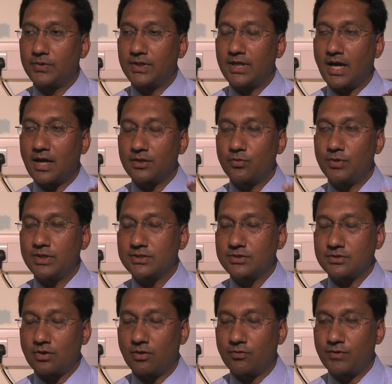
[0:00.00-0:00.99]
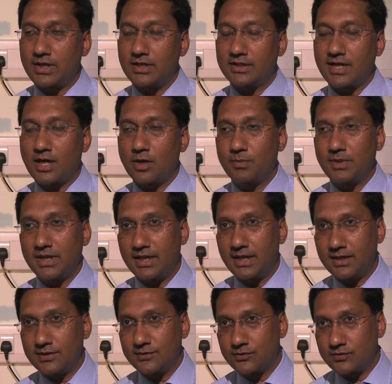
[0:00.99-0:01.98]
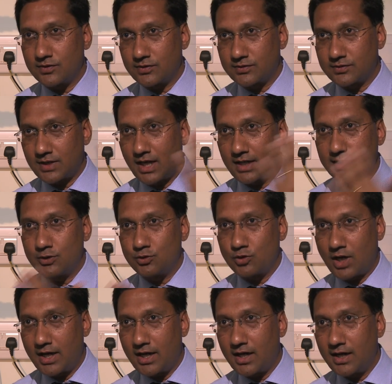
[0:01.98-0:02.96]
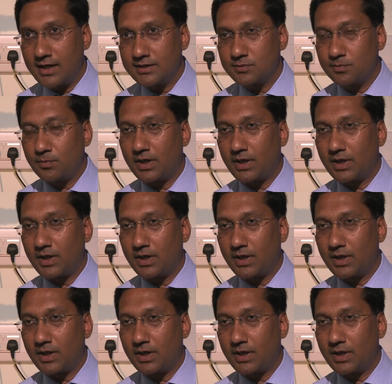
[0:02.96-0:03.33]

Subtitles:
The other risk of radiotherapy is slightly dry eyes,